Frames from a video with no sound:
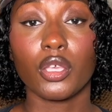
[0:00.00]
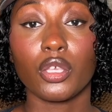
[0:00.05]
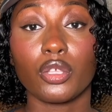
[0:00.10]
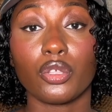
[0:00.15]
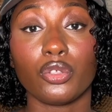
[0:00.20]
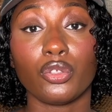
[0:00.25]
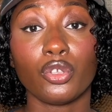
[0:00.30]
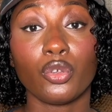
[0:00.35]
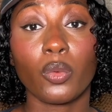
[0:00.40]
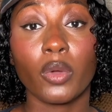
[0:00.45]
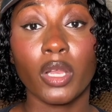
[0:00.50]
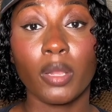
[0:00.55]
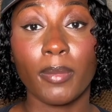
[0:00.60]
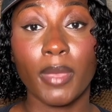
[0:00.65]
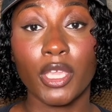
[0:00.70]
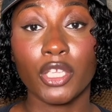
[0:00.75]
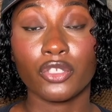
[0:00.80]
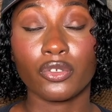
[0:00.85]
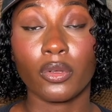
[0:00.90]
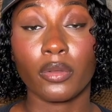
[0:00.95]
You want to
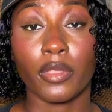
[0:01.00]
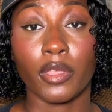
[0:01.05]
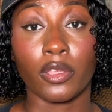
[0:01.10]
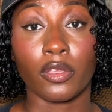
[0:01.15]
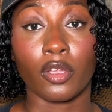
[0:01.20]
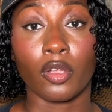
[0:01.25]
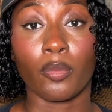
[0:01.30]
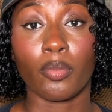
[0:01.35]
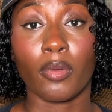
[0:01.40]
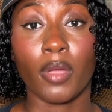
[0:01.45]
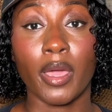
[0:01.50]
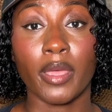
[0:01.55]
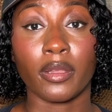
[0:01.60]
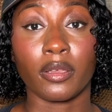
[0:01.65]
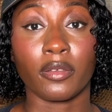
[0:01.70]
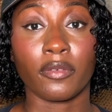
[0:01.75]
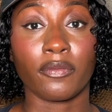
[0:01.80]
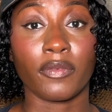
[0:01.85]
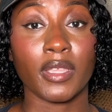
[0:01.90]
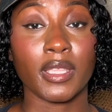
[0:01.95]
make sure that your
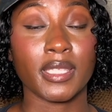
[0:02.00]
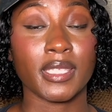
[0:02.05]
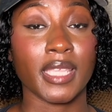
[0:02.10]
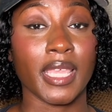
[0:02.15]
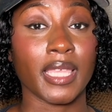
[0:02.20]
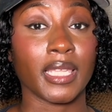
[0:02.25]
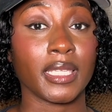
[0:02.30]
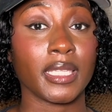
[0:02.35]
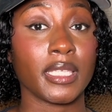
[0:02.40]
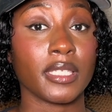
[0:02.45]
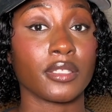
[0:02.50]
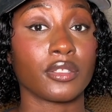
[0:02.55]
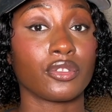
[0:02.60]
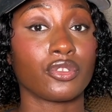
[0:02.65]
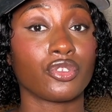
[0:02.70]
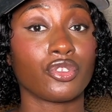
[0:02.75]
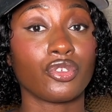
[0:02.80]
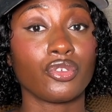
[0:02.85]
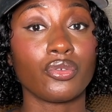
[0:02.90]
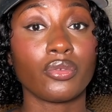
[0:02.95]
product fits at least
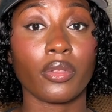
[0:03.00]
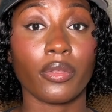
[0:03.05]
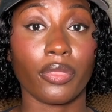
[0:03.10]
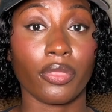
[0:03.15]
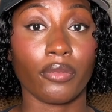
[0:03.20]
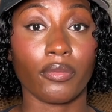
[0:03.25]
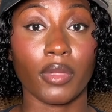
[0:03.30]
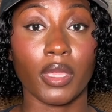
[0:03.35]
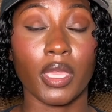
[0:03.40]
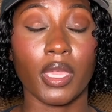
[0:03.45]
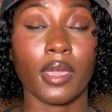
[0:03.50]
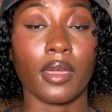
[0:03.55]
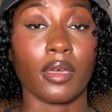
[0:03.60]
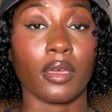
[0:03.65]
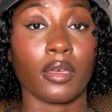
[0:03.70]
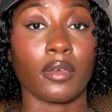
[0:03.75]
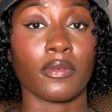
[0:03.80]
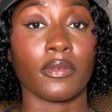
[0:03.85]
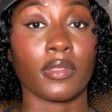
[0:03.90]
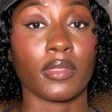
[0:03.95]
2 to 3
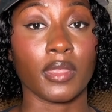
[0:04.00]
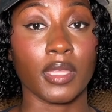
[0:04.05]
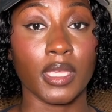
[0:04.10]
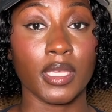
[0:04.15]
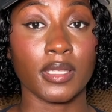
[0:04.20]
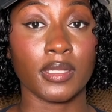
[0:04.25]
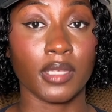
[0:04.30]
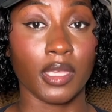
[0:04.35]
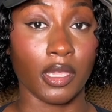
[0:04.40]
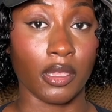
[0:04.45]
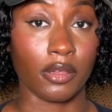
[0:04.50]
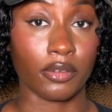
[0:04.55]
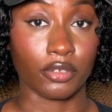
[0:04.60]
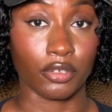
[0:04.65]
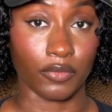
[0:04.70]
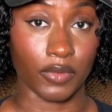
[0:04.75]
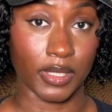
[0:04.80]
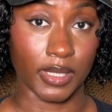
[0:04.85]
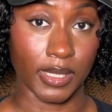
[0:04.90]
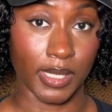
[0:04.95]
of these
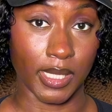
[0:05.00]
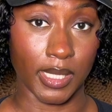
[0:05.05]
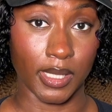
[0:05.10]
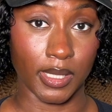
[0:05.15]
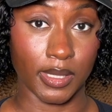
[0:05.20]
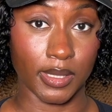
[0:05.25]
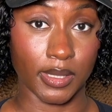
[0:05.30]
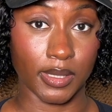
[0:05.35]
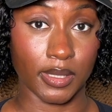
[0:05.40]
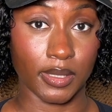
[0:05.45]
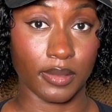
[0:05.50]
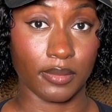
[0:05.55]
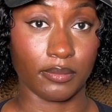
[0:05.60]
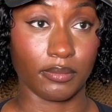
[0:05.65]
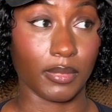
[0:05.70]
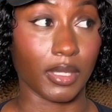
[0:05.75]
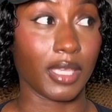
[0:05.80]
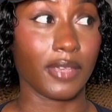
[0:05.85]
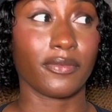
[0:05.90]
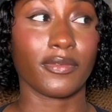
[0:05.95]
characteristics,
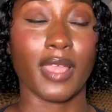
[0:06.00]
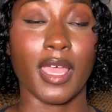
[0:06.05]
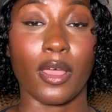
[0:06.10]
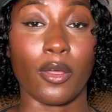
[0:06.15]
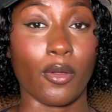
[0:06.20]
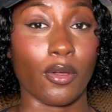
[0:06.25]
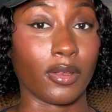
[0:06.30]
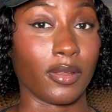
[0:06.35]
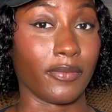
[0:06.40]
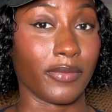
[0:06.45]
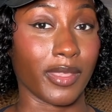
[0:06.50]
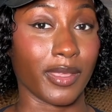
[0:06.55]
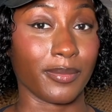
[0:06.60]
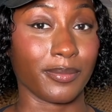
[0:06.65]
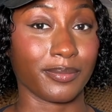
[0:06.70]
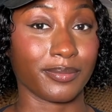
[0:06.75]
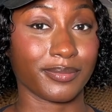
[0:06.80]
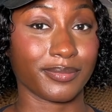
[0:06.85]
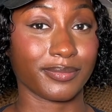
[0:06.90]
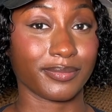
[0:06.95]
if not all of them.
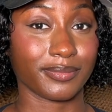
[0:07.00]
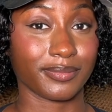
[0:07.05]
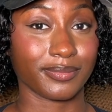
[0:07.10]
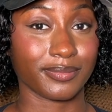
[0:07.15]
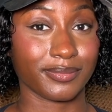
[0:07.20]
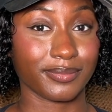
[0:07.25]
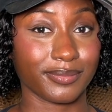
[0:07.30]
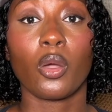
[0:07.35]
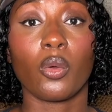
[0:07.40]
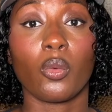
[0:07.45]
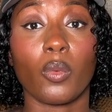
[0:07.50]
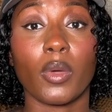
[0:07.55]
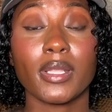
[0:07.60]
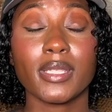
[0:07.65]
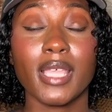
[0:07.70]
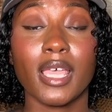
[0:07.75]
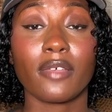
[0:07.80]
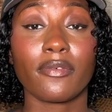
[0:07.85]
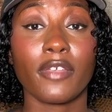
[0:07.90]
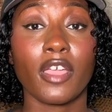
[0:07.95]
Once
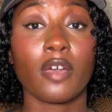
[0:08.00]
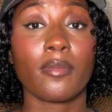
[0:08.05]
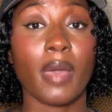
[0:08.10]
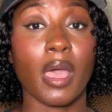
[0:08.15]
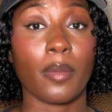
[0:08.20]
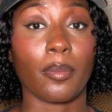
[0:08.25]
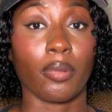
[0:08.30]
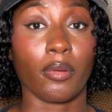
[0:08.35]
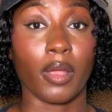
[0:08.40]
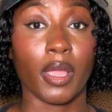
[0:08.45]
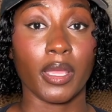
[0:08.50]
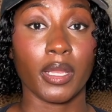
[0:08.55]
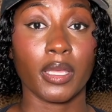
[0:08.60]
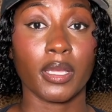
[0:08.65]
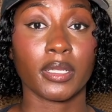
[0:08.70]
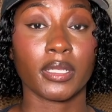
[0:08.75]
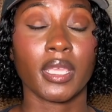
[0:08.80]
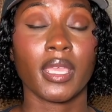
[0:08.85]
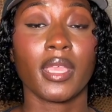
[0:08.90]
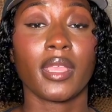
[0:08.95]
I found my
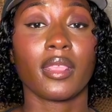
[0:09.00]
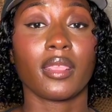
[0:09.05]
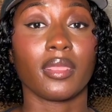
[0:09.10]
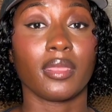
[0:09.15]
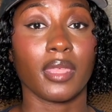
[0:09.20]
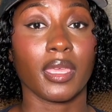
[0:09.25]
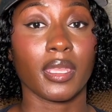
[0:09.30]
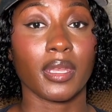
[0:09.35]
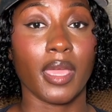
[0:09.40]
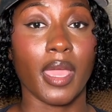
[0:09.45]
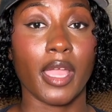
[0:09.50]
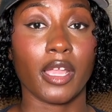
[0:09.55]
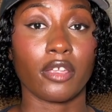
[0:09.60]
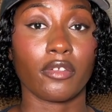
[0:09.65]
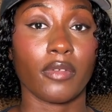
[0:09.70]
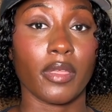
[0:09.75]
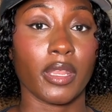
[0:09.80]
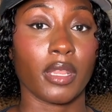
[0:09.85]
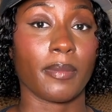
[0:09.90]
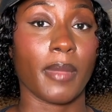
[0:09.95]
product, then I
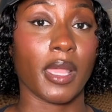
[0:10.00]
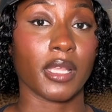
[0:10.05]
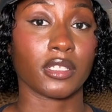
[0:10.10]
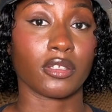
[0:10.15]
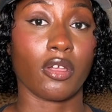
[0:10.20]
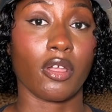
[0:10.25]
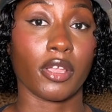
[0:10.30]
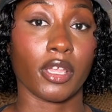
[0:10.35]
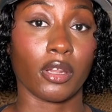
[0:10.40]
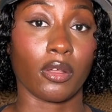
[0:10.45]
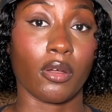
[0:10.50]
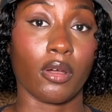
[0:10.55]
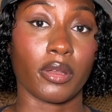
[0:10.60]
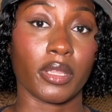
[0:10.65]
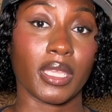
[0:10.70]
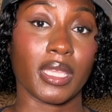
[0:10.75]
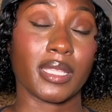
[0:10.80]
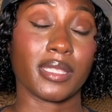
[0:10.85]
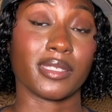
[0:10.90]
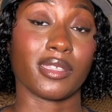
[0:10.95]
created my target
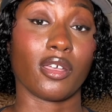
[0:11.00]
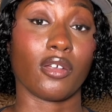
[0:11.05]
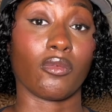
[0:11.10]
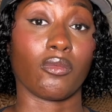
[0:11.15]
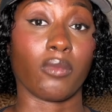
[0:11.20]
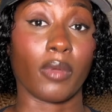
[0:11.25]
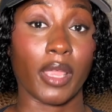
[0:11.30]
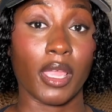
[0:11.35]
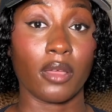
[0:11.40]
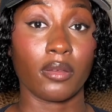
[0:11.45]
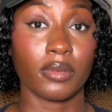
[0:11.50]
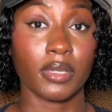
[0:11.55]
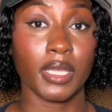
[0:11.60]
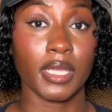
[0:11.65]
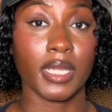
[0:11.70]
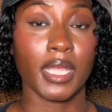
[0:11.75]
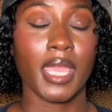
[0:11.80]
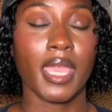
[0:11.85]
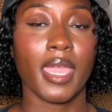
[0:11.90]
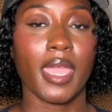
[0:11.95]
audience around
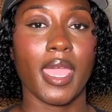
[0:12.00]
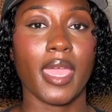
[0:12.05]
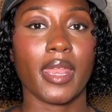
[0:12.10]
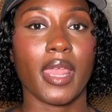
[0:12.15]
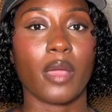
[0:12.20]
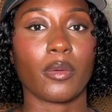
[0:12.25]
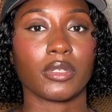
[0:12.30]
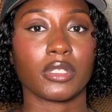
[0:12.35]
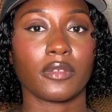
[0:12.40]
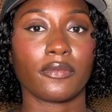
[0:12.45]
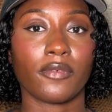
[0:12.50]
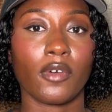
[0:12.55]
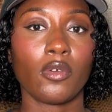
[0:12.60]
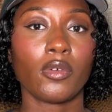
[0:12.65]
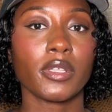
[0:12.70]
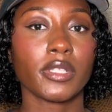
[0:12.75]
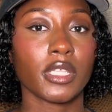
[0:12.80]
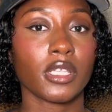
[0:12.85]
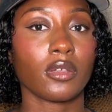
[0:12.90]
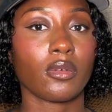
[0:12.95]
it, and I was
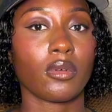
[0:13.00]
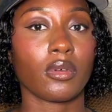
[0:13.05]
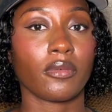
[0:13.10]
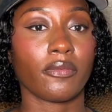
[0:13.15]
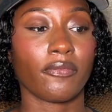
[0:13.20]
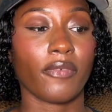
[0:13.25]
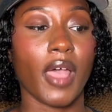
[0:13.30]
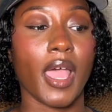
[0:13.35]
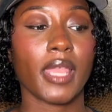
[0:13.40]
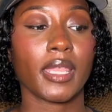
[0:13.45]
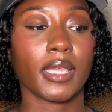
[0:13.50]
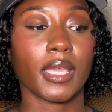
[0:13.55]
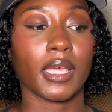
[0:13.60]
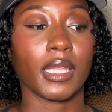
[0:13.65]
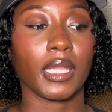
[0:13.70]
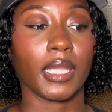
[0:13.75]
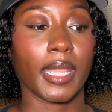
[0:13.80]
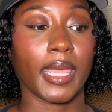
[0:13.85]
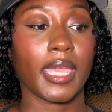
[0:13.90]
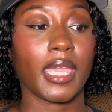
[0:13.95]
focusing on finding a
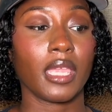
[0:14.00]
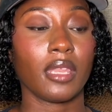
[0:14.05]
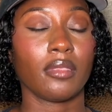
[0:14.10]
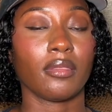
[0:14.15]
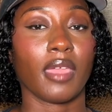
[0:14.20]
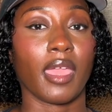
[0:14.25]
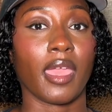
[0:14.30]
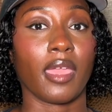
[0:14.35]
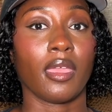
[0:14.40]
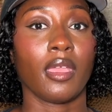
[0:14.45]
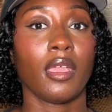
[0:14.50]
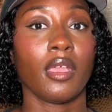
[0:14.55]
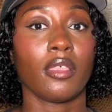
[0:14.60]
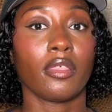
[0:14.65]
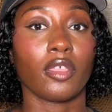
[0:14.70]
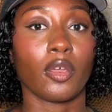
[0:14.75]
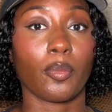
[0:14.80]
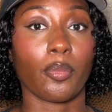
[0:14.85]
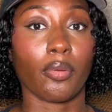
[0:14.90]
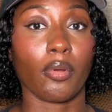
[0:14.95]
lane that
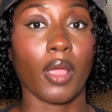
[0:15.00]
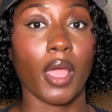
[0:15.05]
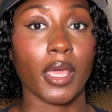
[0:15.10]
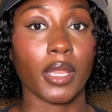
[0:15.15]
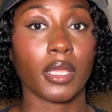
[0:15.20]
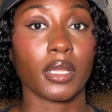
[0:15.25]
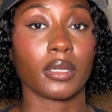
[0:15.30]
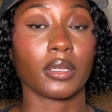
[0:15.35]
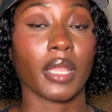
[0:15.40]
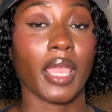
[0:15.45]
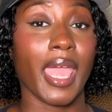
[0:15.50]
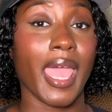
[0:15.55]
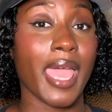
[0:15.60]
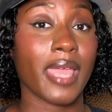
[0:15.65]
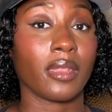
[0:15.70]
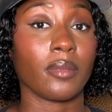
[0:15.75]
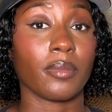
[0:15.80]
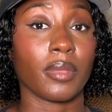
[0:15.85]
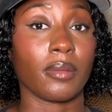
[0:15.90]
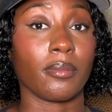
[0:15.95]
the product
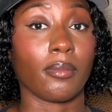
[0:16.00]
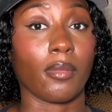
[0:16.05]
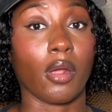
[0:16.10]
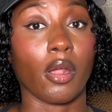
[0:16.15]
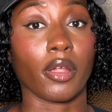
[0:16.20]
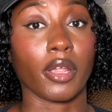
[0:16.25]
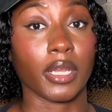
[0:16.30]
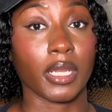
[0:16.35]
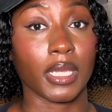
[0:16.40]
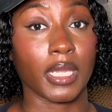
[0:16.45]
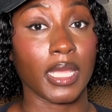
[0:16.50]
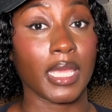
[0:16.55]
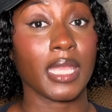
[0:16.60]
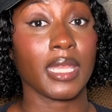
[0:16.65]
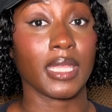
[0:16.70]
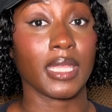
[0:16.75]
hadn't been marketed in